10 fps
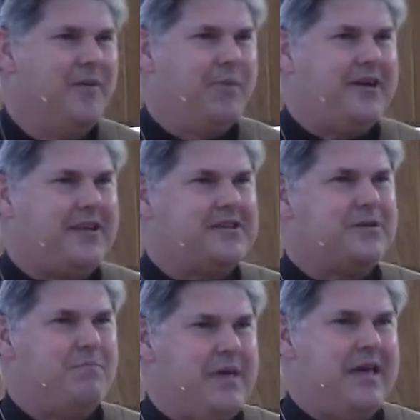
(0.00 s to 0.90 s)
but it
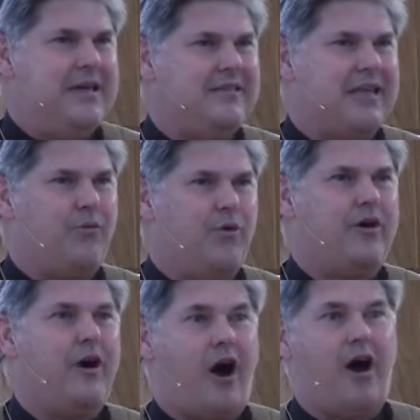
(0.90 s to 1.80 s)
doesn't mean that
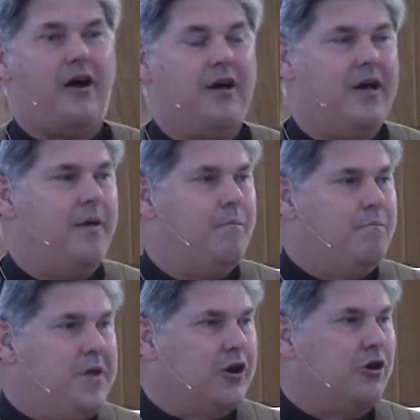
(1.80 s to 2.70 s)
we are
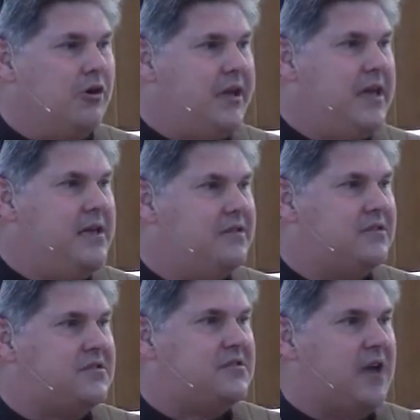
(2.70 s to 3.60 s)
merely
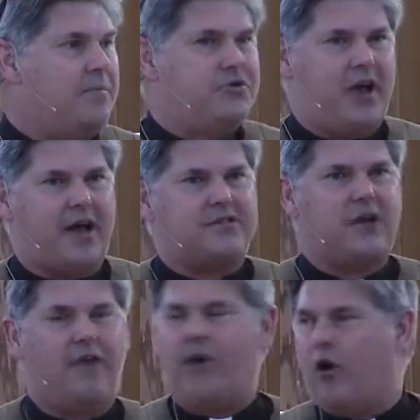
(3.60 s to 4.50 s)
subjects
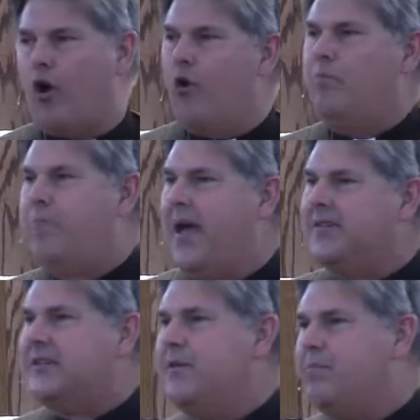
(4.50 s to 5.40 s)
of our own
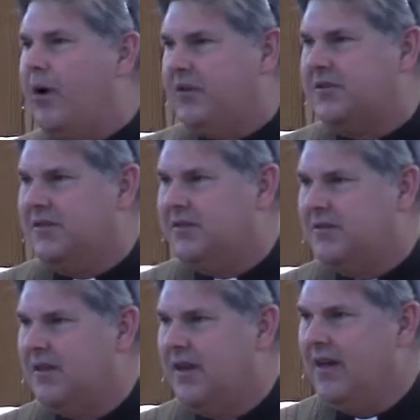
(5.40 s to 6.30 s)
base impulses.
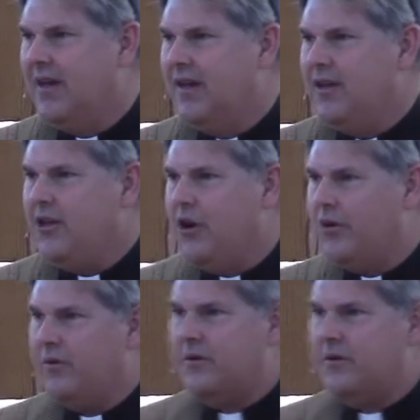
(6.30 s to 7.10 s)
You know,